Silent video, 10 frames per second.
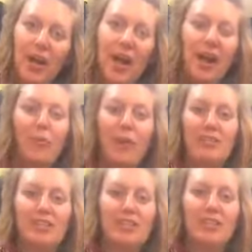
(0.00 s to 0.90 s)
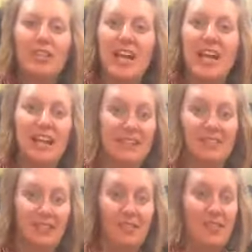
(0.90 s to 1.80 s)
I want to just take
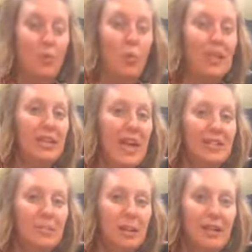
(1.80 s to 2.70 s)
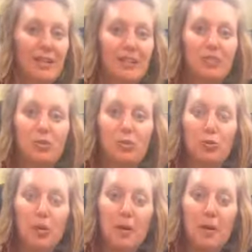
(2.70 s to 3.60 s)
this one last minute to